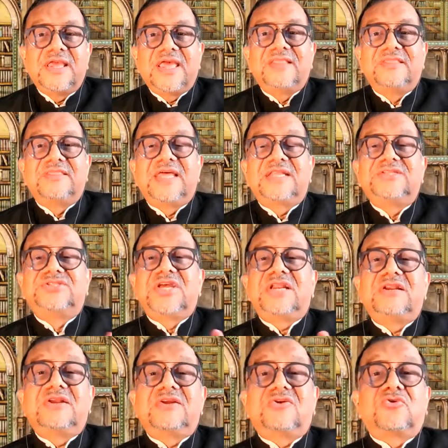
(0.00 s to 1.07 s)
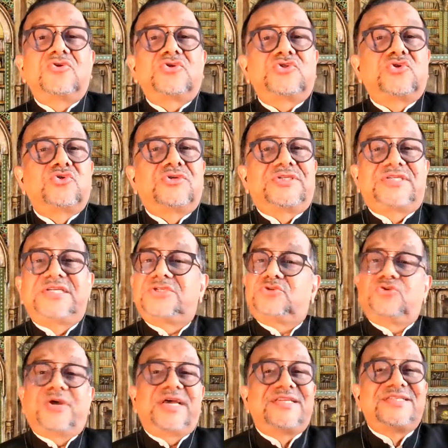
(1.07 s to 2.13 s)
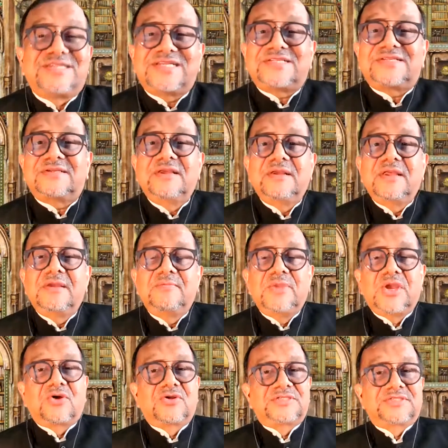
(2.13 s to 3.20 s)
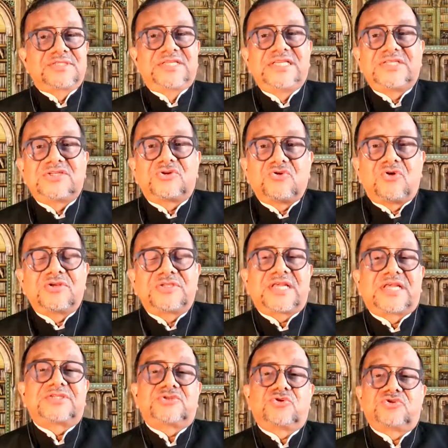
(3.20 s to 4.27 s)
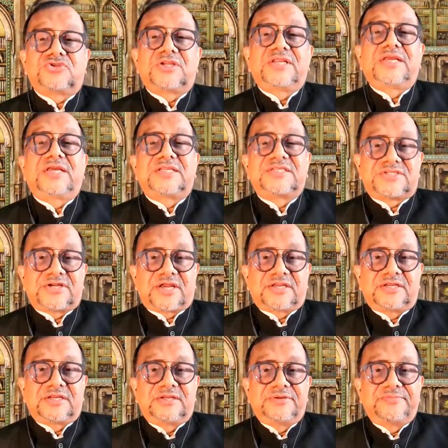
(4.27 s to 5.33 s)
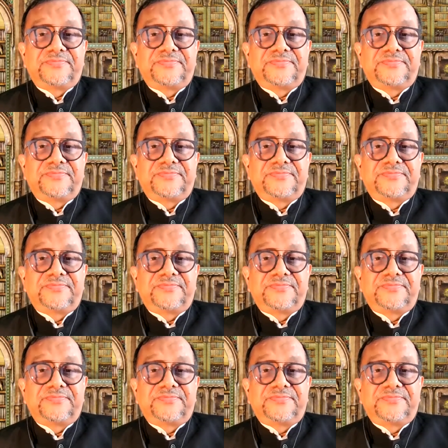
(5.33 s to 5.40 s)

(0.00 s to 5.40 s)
and that gender roles should cease to exist because these roles are socially constructed.